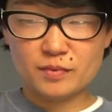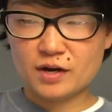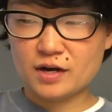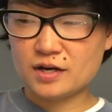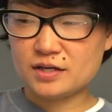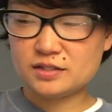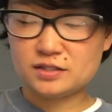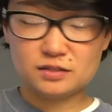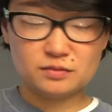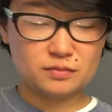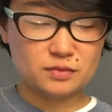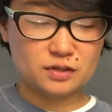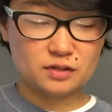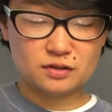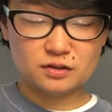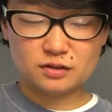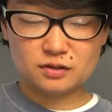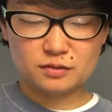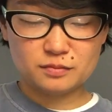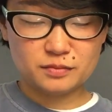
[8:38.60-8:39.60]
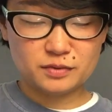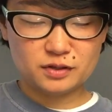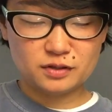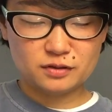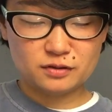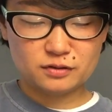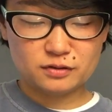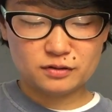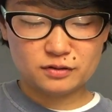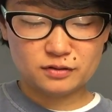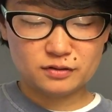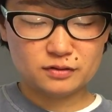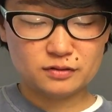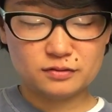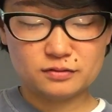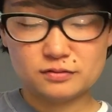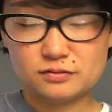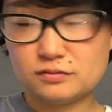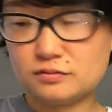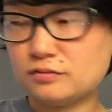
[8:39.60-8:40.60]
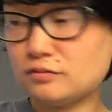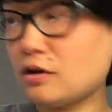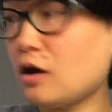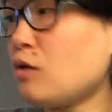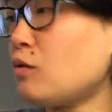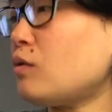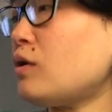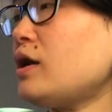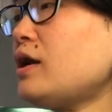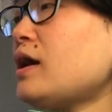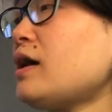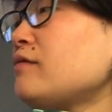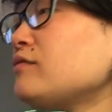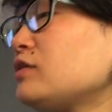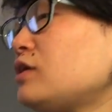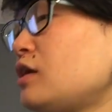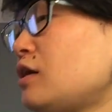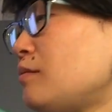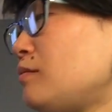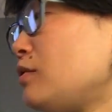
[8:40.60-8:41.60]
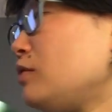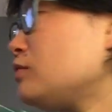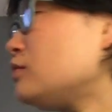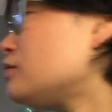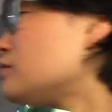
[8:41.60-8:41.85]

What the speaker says: my ice in my cup either. Oh, and I have a cup. Hold